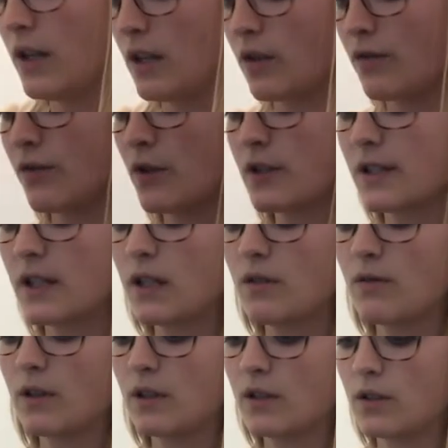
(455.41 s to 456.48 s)
The first thing you
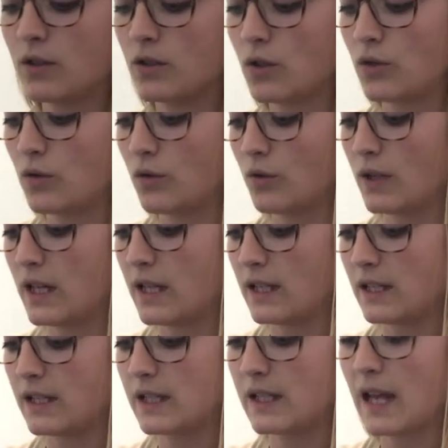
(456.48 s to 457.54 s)
want to do
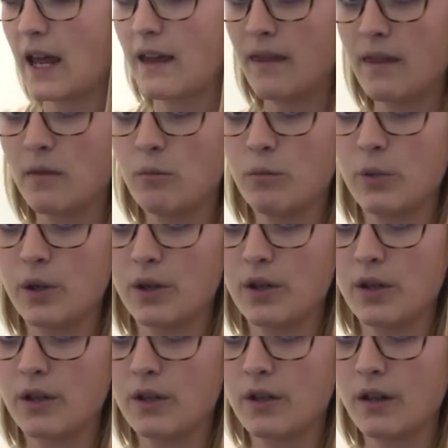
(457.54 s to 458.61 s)
is set the
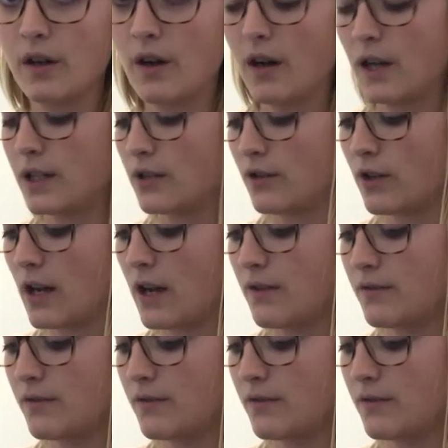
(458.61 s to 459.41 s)
burr on your knife.